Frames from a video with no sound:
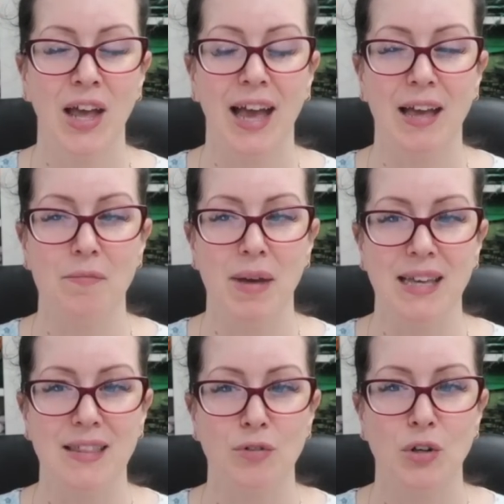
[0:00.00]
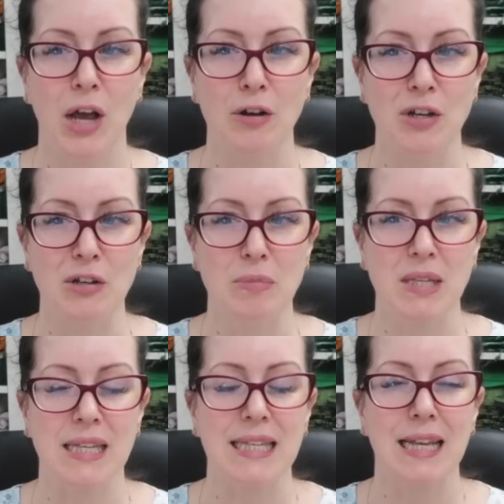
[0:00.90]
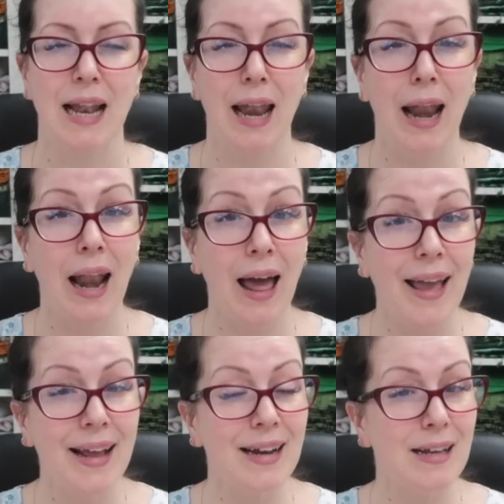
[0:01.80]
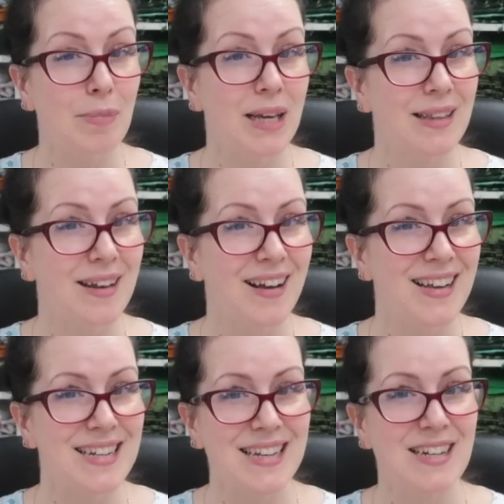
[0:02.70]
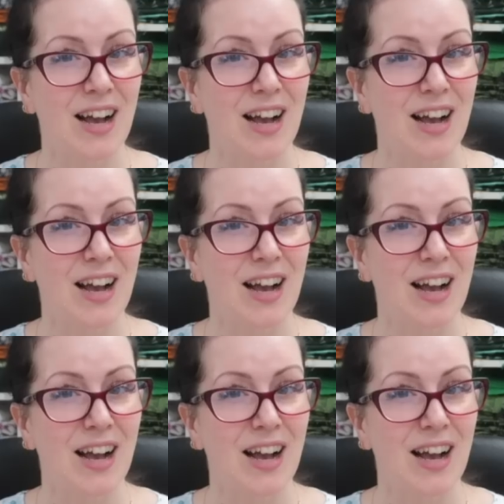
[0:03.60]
and make the rouleau loops slightly bigger than I did.